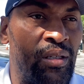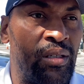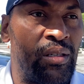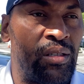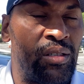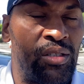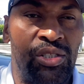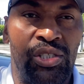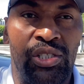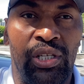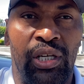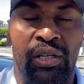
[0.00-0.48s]

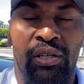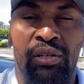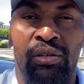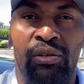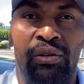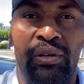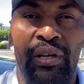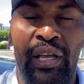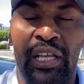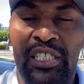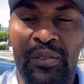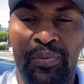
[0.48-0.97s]

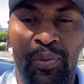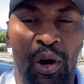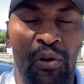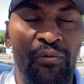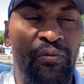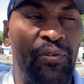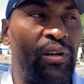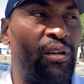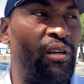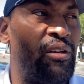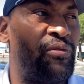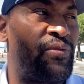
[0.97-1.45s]
So it's
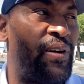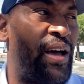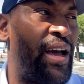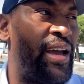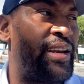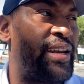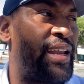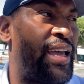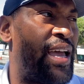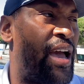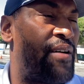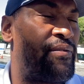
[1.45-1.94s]
perfectly
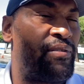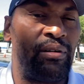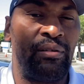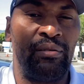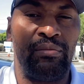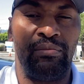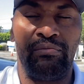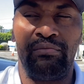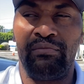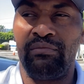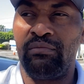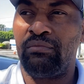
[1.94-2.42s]
fine to have
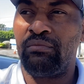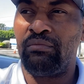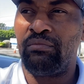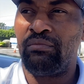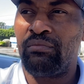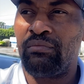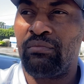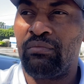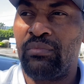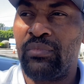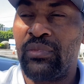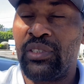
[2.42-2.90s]

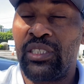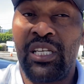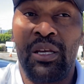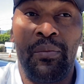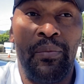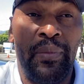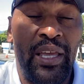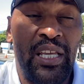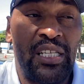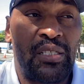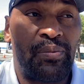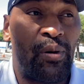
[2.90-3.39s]

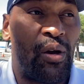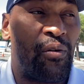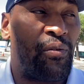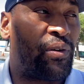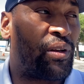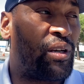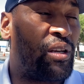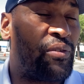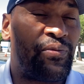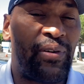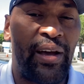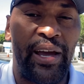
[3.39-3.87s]
it's
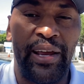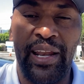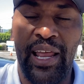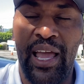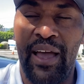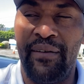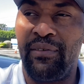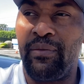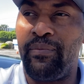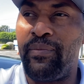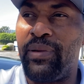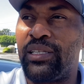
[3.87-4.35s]
perfectly fine to
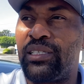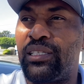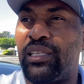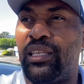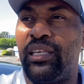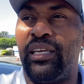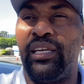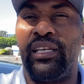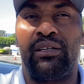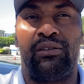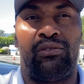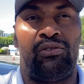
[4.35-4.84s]
have a mixed
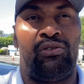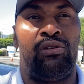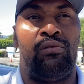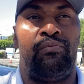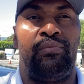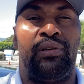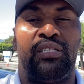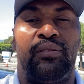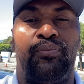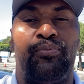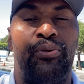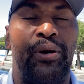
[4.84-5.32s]
leader or a
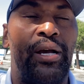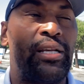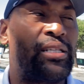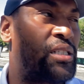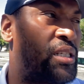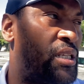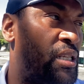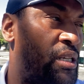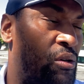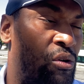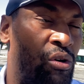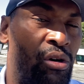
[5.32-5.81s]
mixed
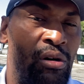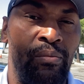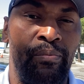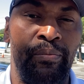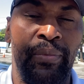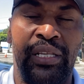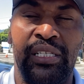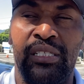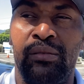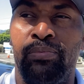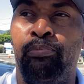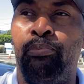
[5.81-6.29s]
president or a
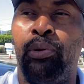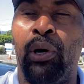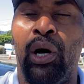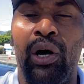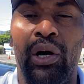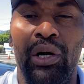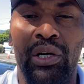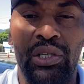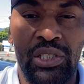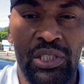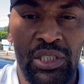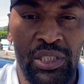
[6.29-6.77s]
mixed
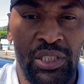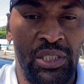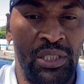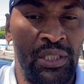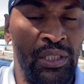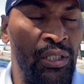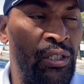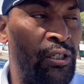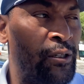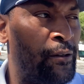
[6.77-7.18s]
boss.